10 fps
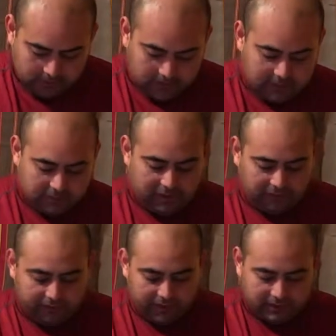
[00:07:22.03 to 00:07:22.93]
Keeps me
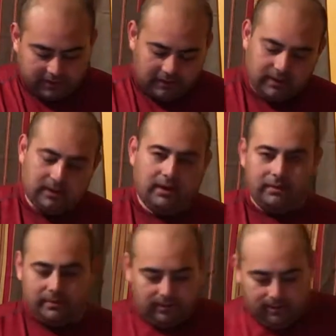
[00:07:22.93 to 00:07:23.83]
fresh,
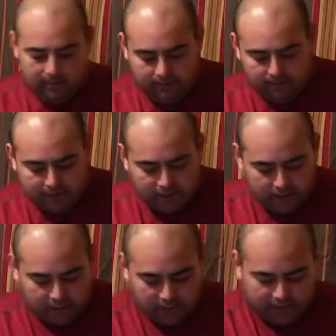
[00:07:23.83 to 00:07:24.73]

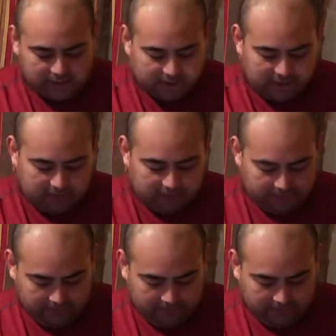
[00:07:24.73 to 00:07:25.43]
even when I sleep.